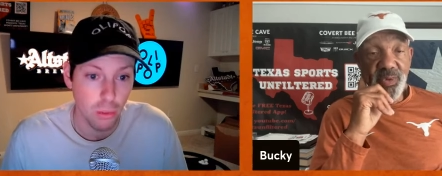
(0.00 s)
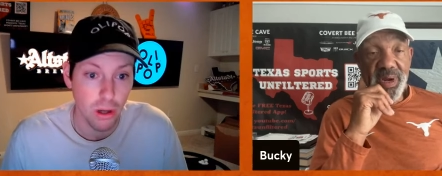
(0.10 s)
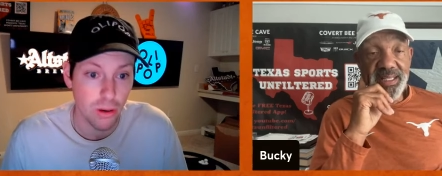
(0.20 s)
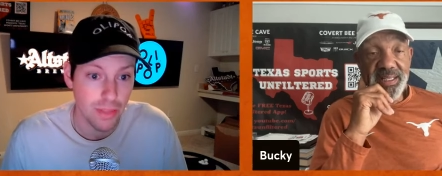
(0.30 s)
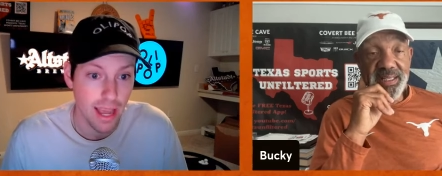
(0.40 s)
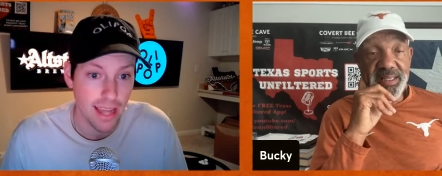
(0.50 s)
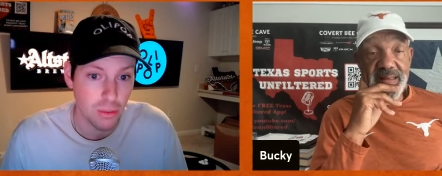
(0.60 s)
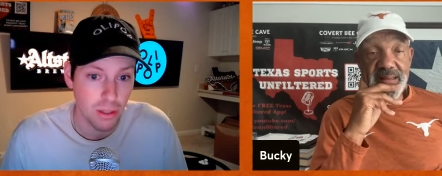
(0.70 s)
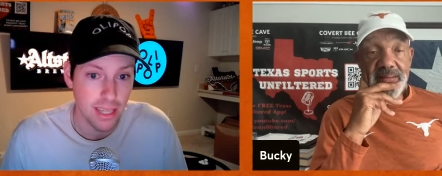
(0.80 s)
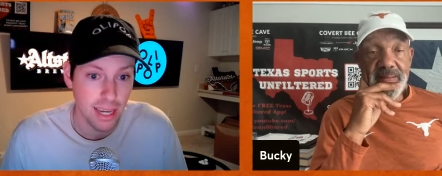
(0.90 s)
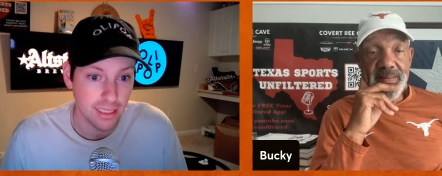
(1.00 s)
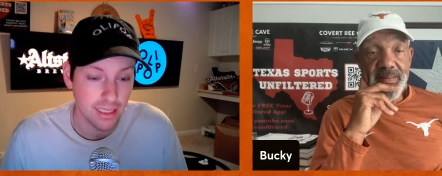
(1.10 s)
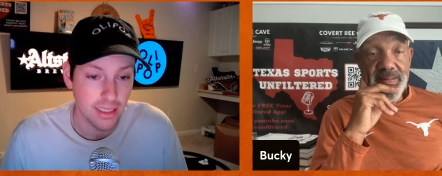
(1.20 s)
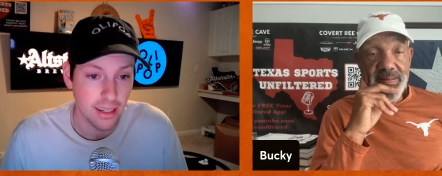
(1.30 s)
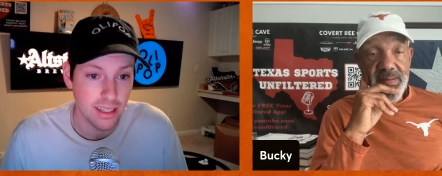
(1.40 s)
Speaker 1: wonder if that's what
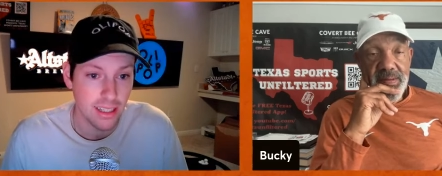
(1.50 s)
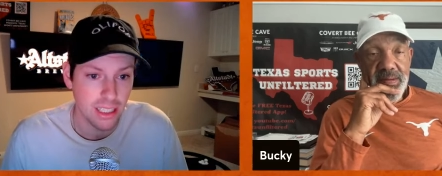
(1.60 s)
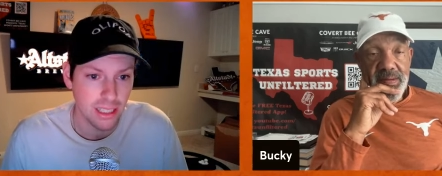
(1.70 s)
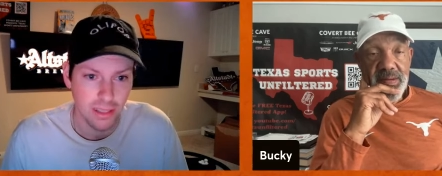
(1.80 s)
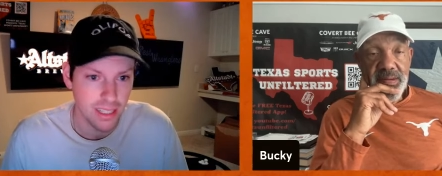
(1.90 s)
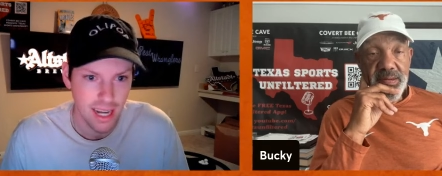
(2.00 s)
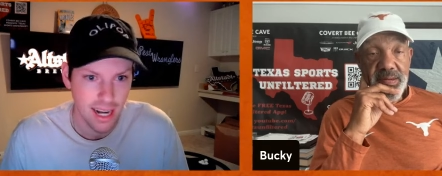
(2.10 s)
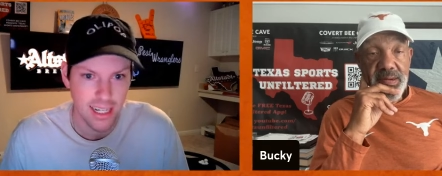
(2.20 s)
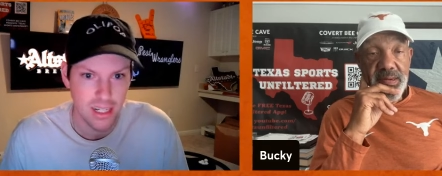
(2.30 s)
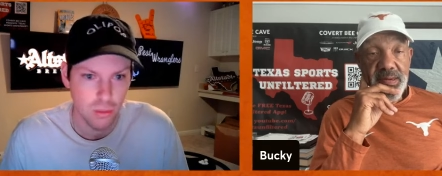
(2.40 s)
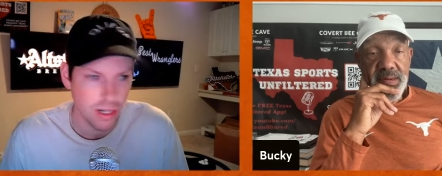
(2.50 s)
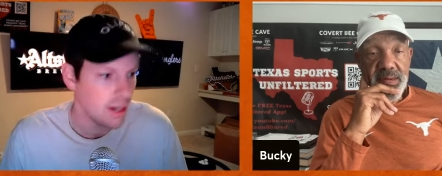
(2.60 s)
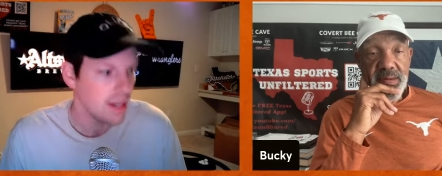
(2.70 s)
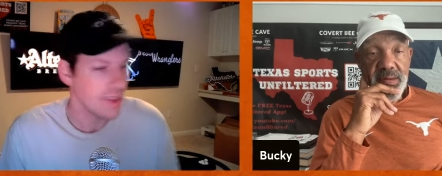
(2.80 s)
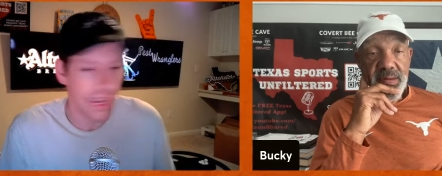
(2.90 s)
Texas does this year. It's not just Wingo.
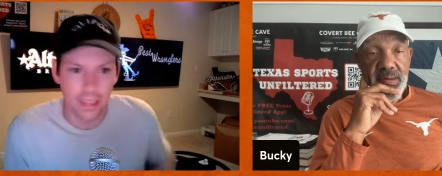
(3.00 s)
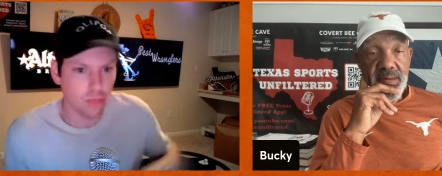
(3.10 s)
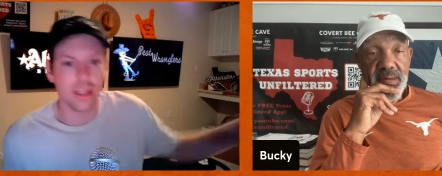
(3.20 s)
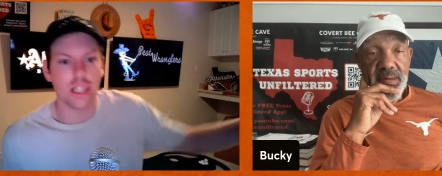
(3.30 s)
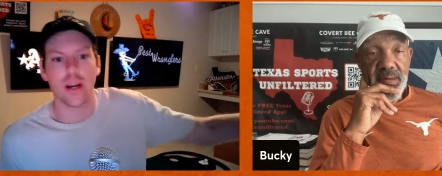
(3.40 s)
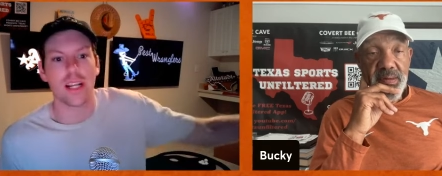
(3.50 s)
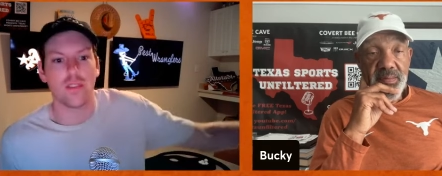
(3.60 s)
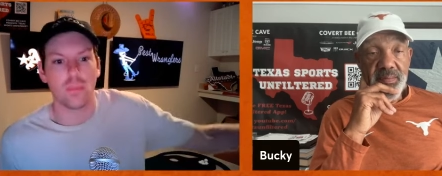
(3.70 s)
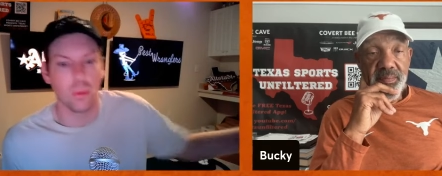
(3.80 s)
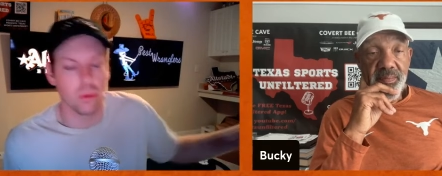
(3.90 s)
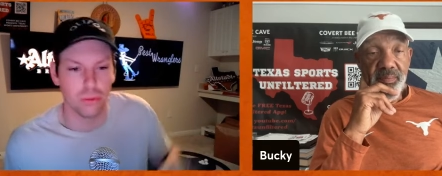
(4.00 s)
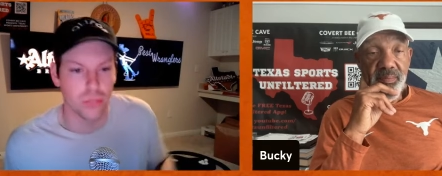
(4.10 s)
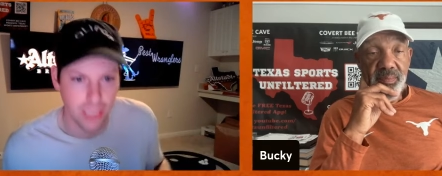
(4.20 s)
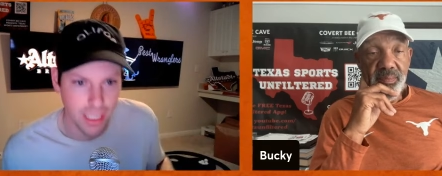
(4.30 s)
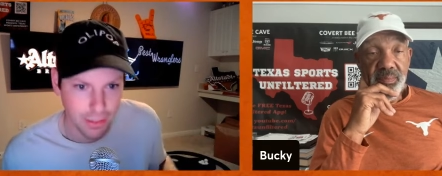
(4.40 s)
They got 3 transfer portal
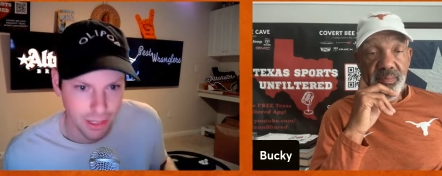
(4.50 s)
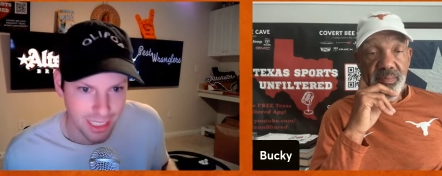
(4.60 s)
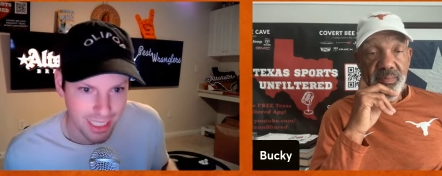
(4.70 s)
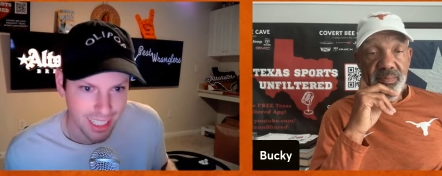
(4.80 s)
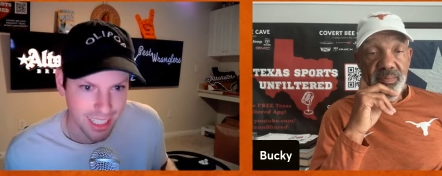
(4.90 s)
receivers.